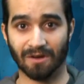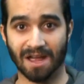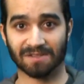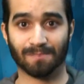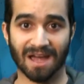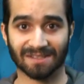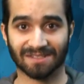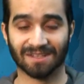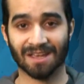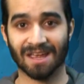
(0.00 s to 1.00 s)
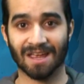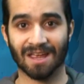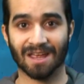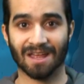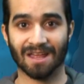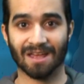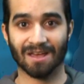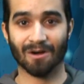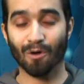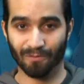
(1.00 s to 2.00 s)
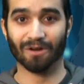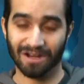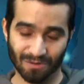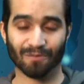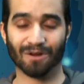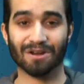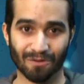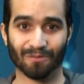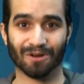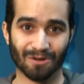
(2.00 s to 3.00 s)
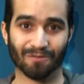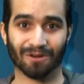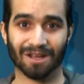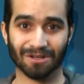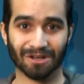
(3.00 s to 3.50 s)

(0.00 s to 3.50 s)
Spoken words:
your ass, Bats," over and over and over and over again.